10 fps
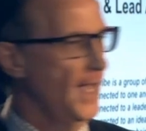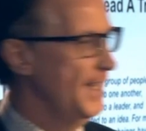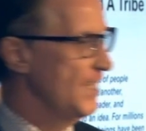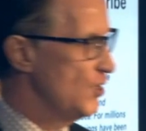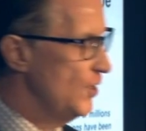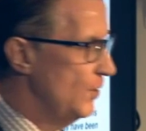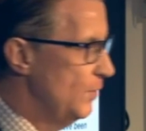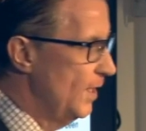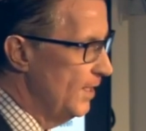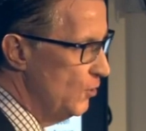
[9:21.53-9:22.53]
And as
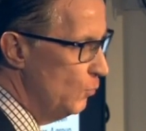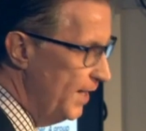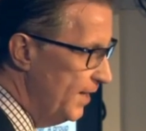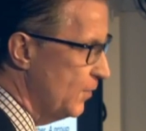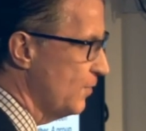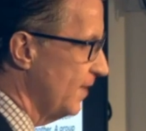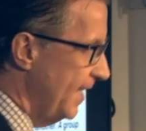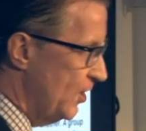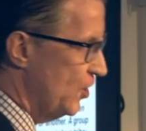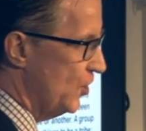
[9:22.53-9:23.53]
you win those
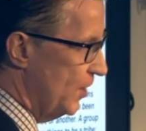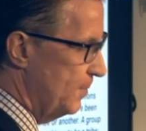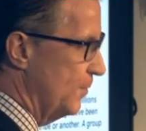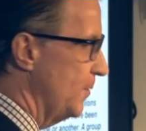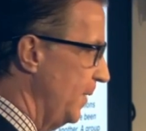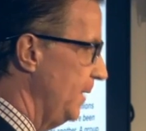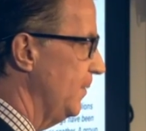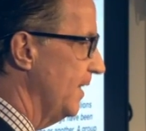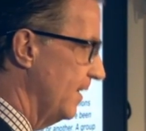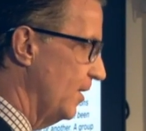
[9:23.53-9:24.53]
relationships with
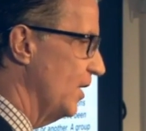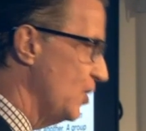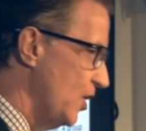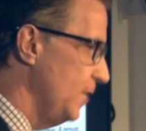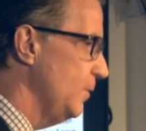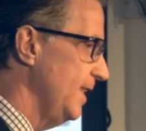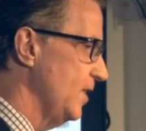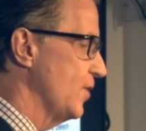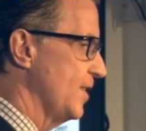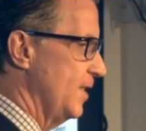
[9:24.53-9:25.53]
people that have got a genuine
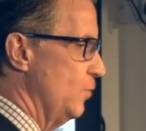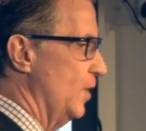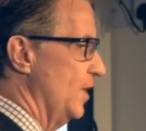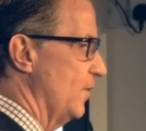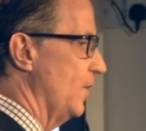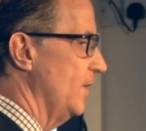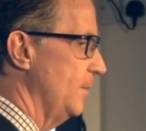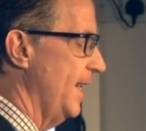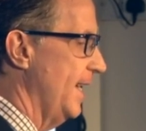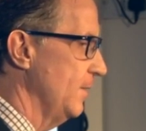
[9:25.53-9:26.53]
interest in what you're all
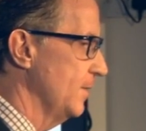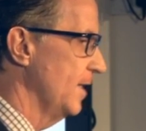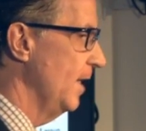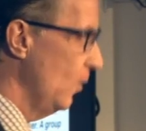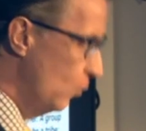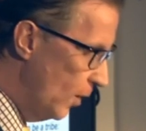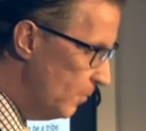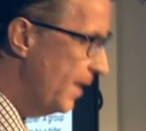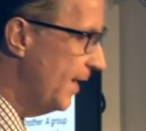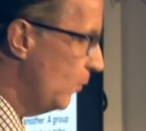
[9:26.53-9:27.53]
about,
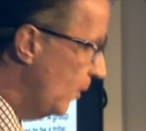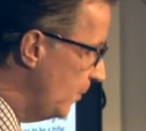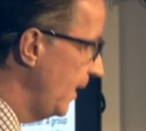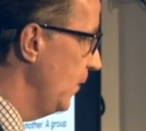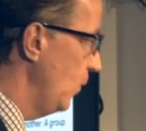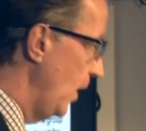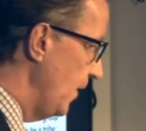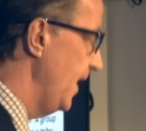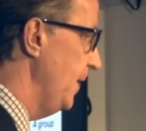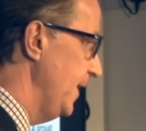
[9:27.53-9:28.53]
one by one by
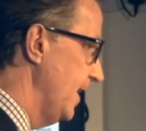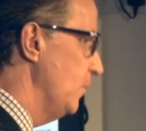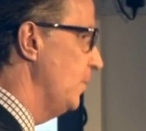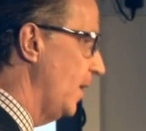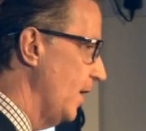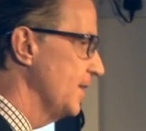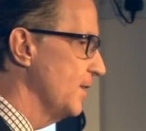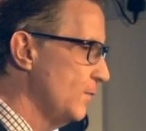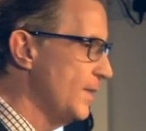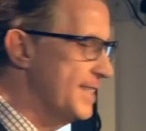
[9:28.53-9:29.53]
one, they become
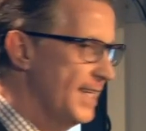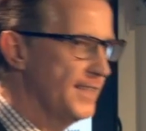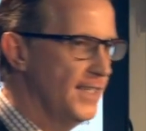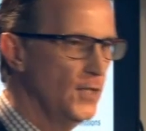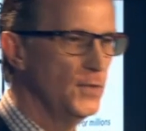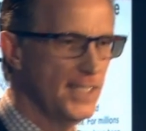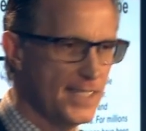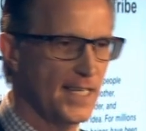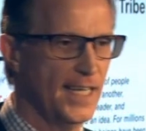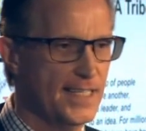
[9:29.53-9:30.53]
part of what Seth Godin
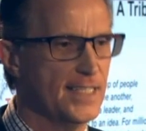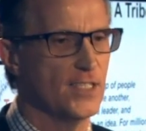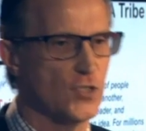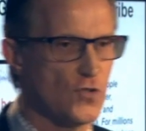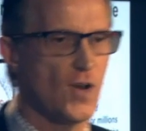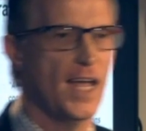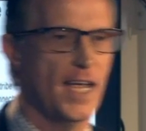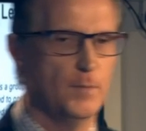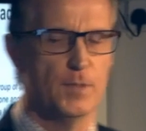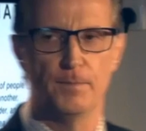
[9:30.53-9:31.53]
says is a
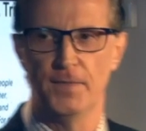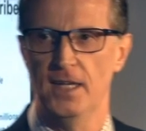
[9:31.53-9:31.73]
tribe.